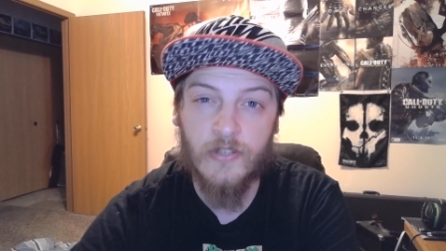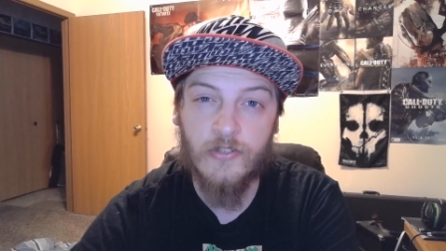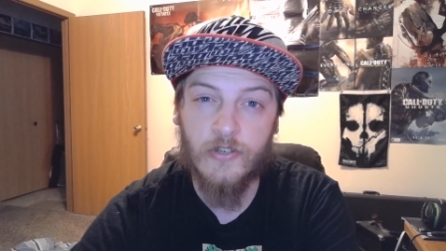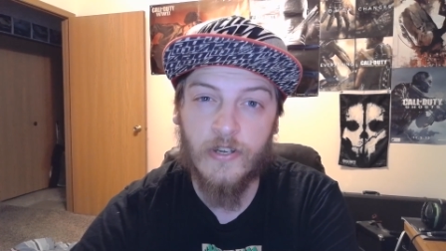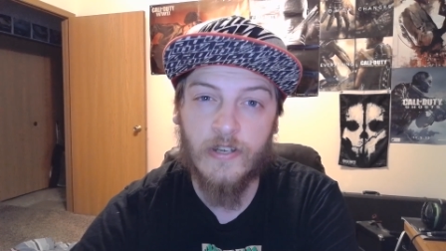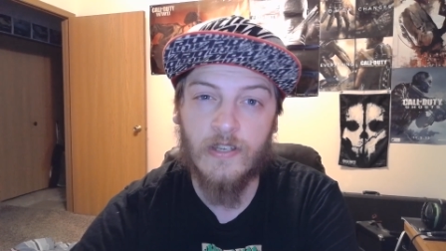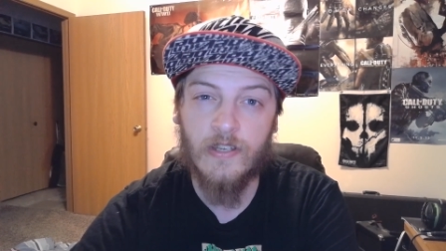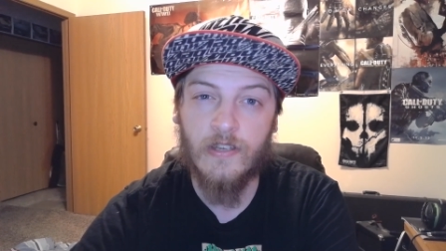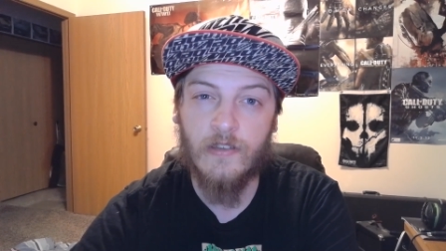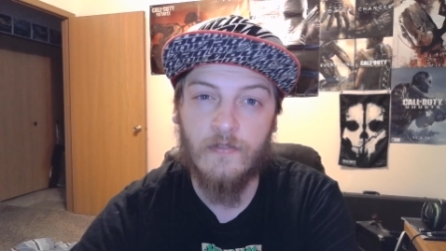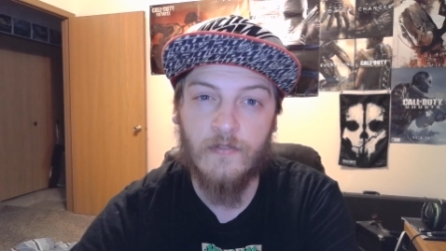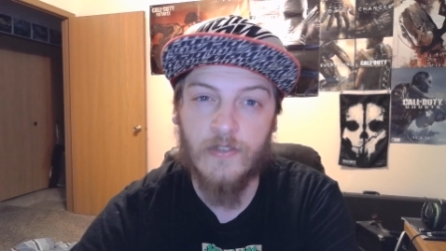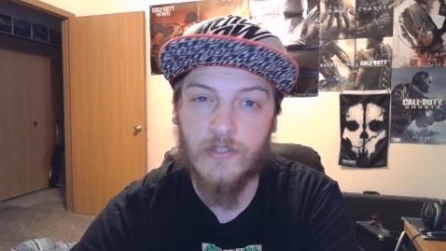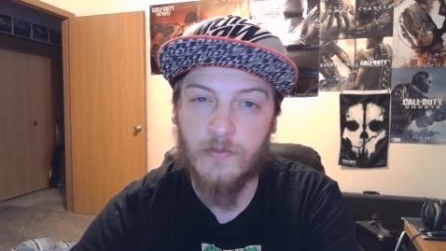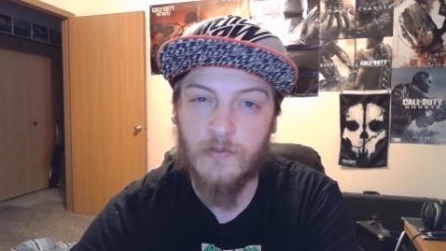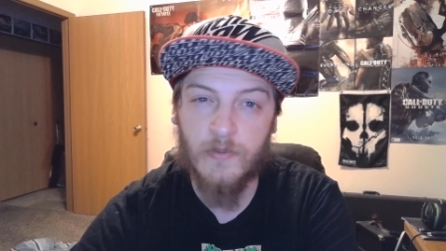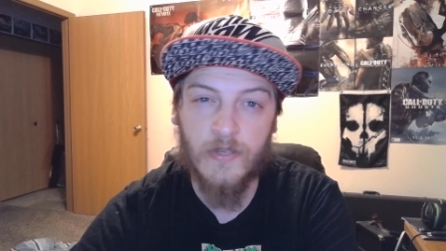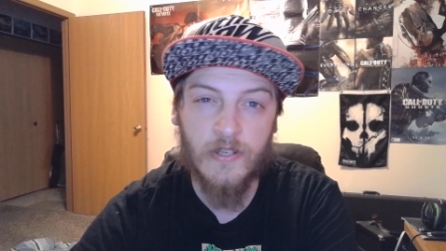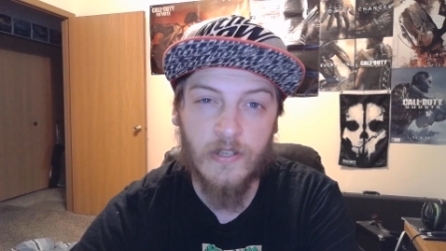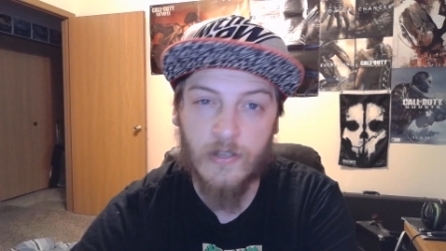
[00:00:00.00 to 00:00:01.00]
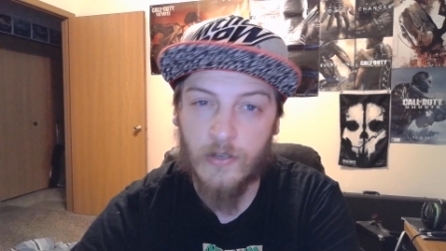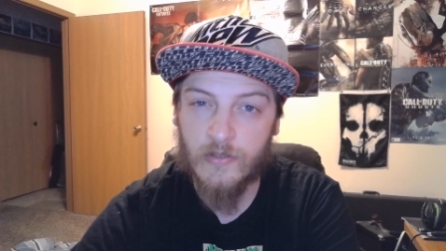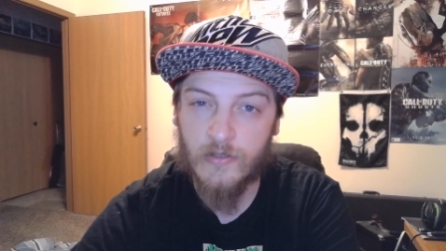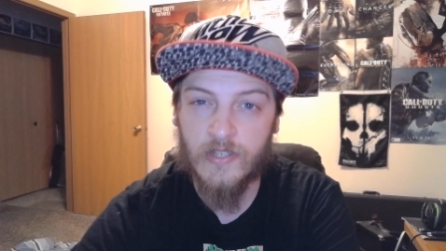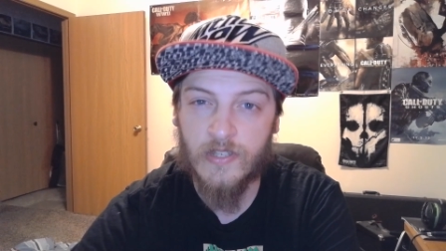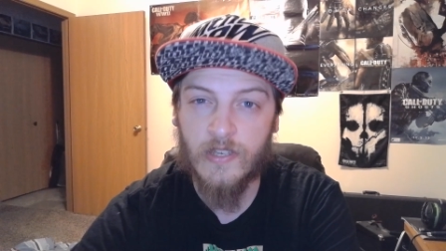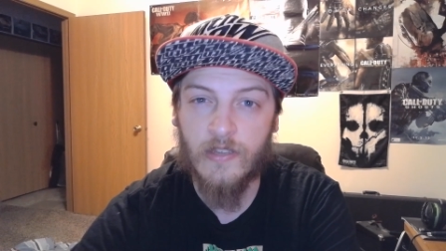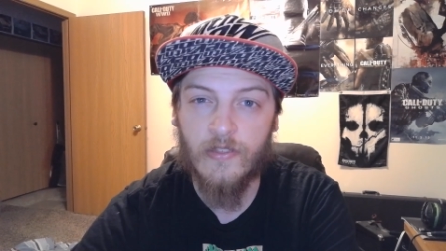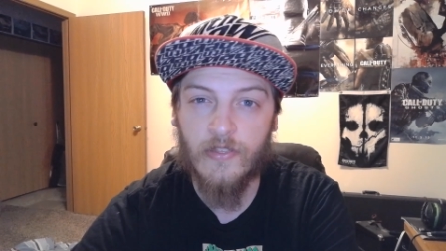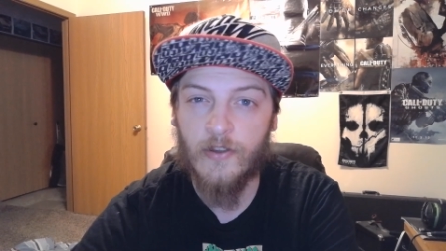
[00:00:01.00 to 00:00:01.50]
trying to convince me to go
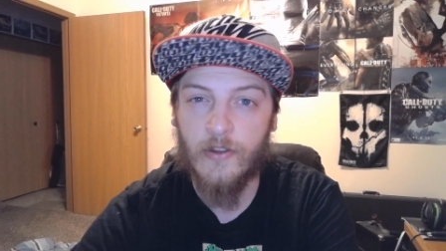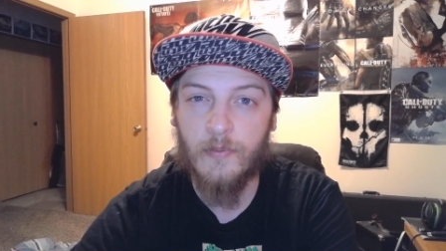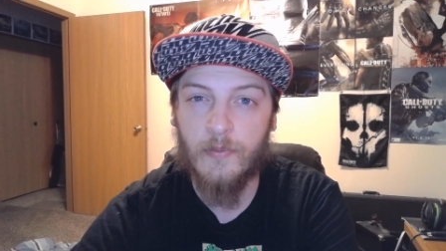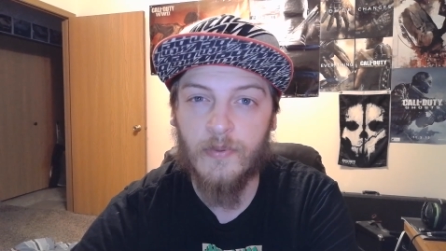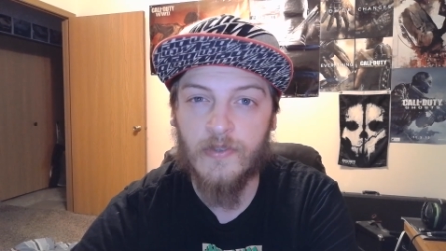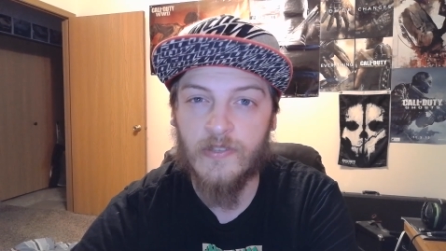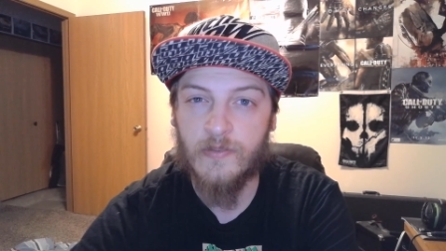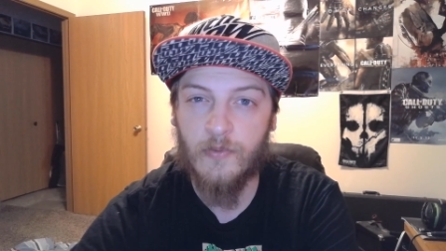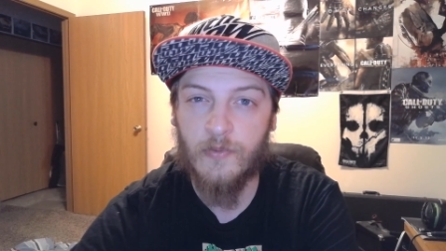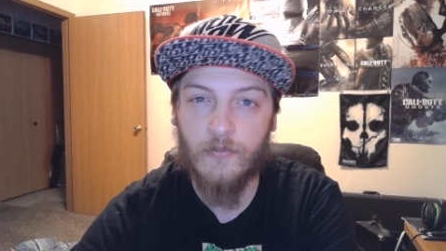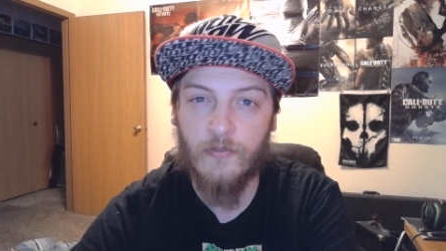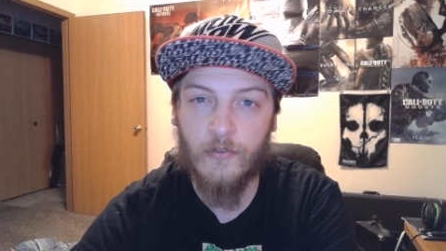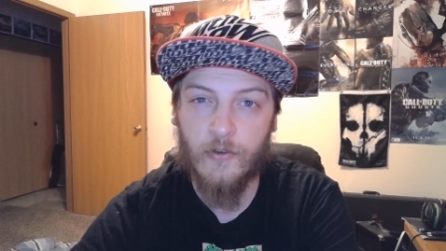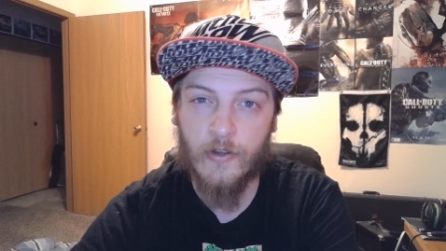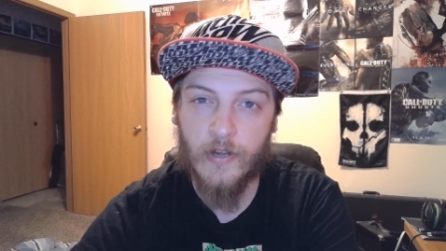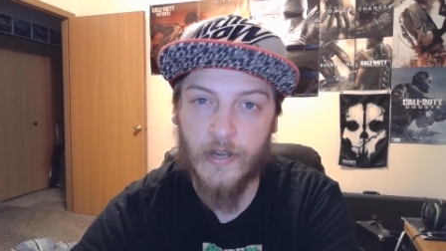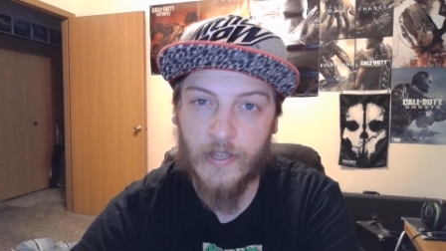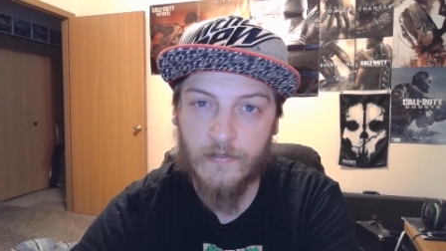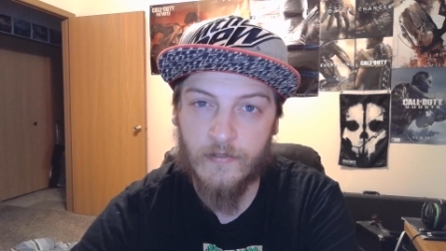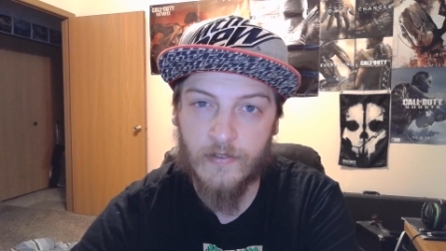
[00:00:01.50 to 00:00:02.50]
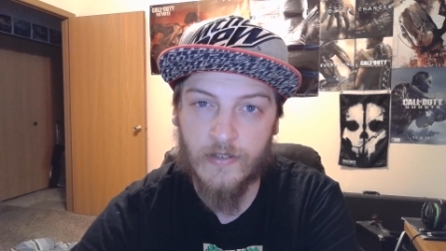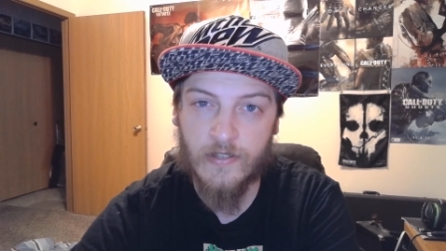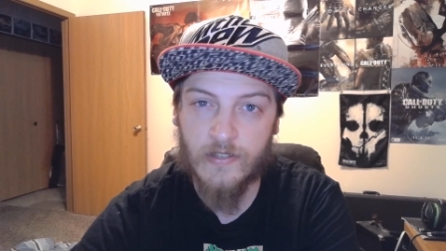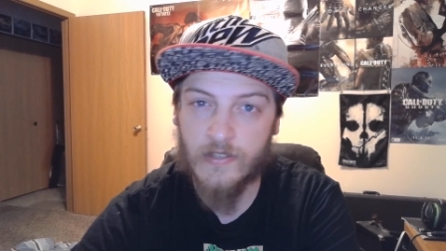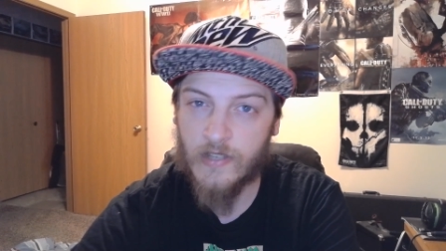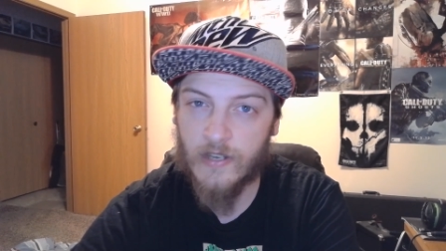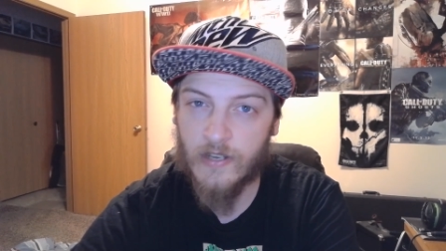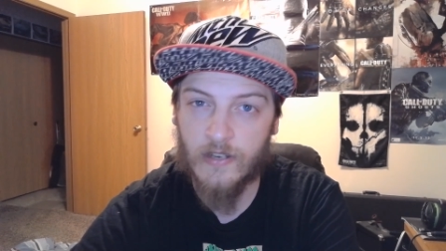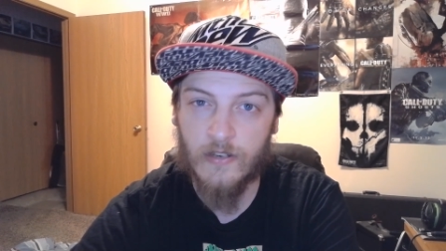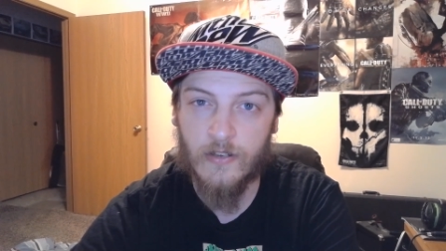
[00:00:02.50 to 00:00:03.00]
see a therapist before I even
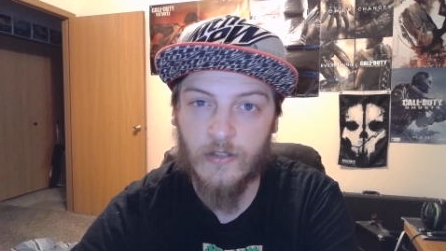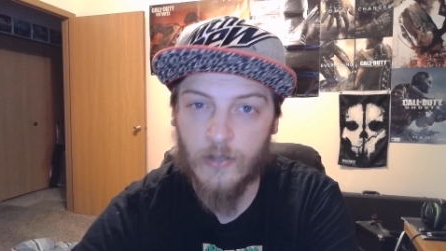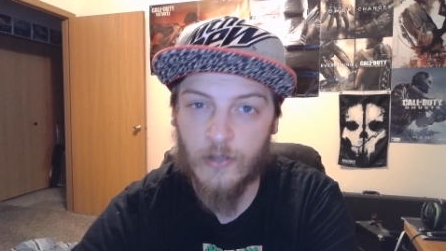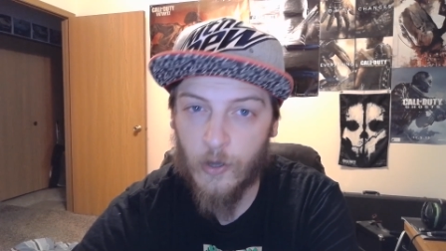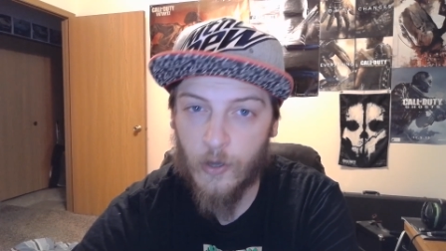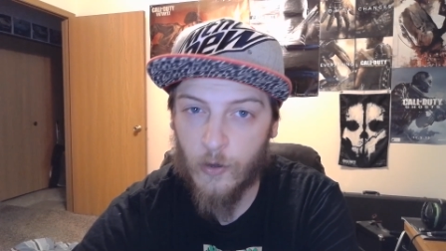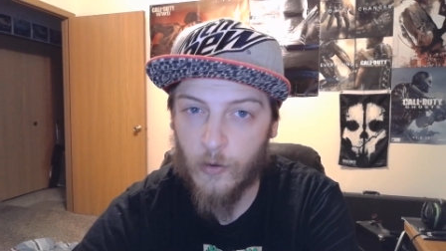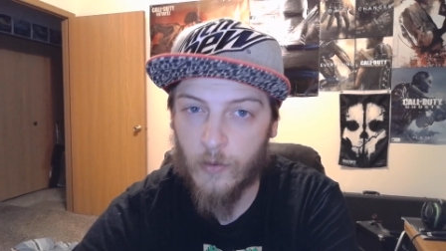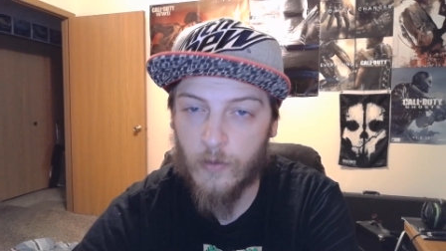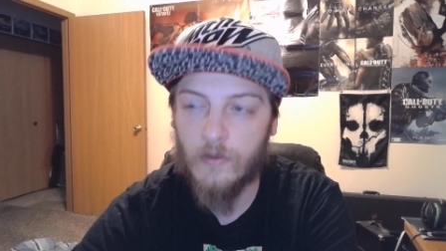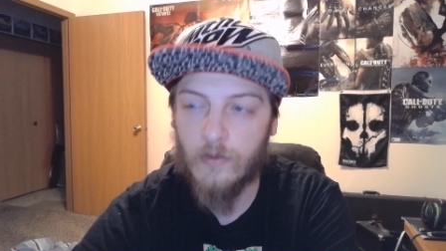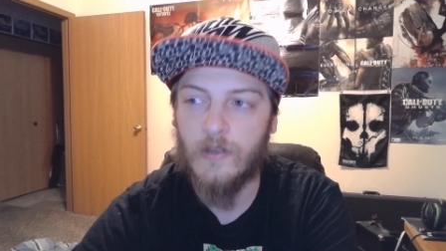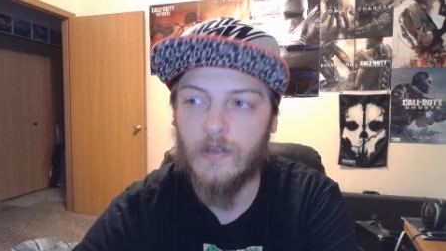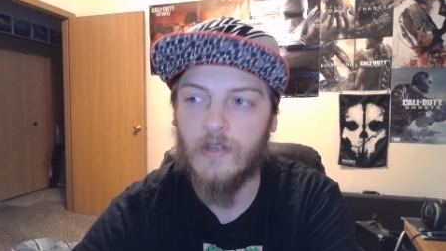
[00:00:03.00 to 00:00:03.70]
decided to go.